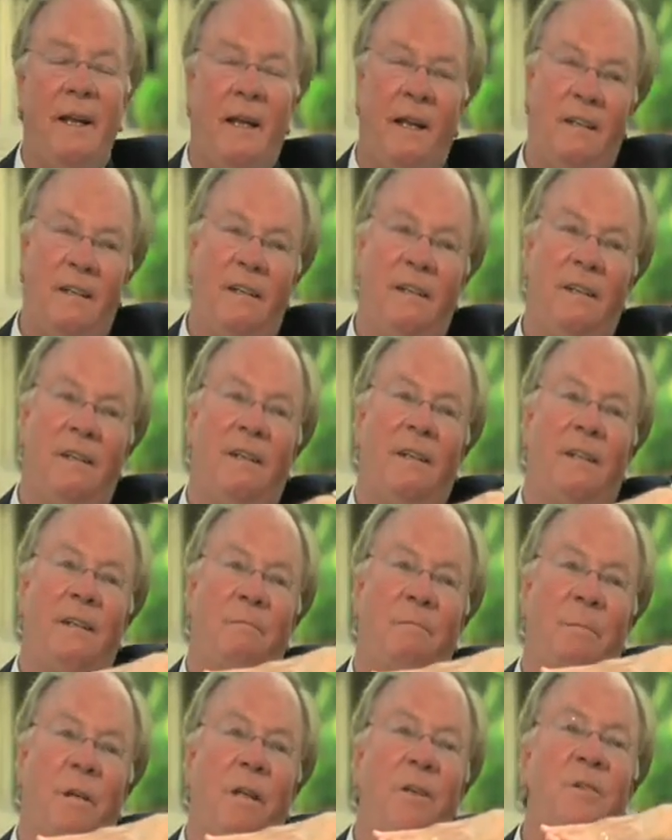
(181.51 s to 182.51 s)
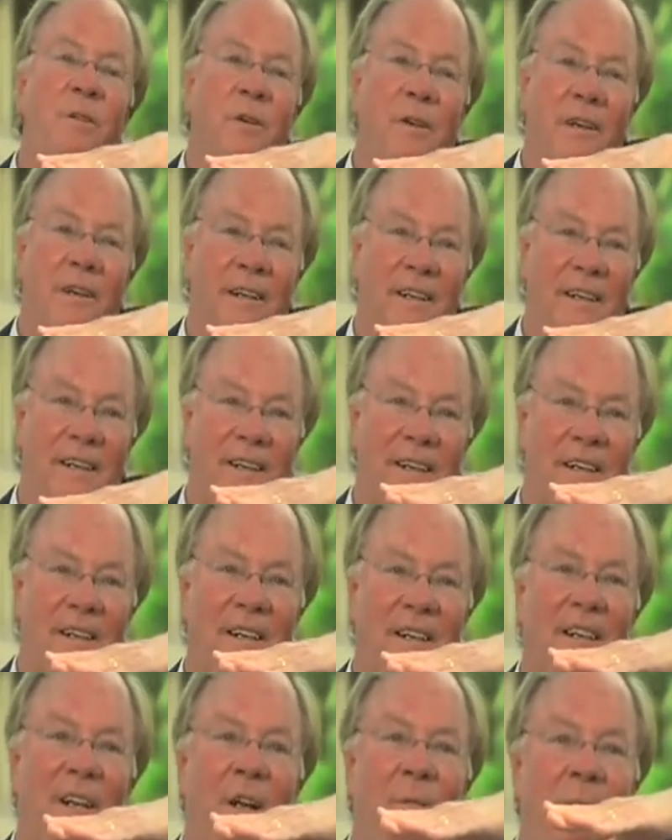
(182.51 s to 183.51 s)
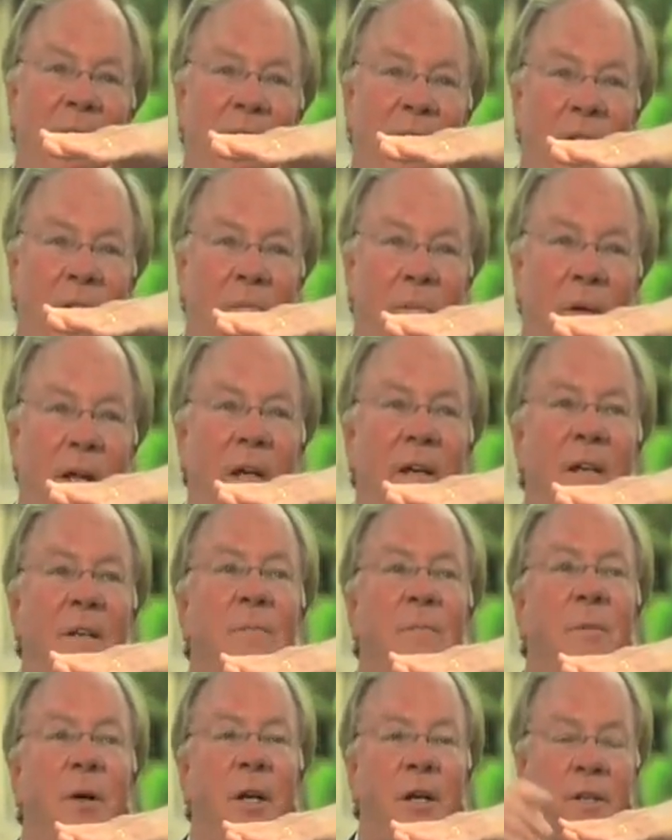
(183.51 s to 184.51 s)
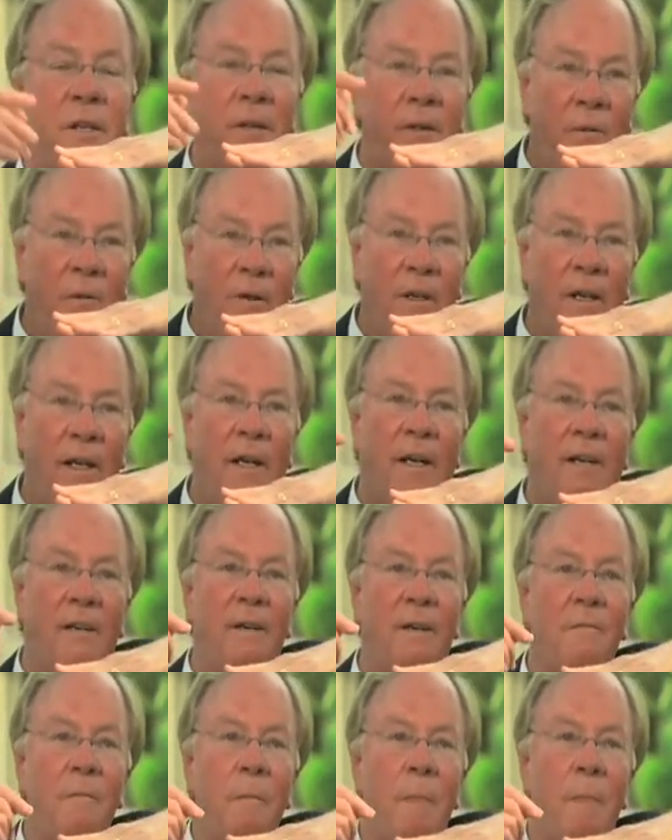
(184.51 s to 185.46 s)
acting like a plunger coming up, and it's pressing the oil out.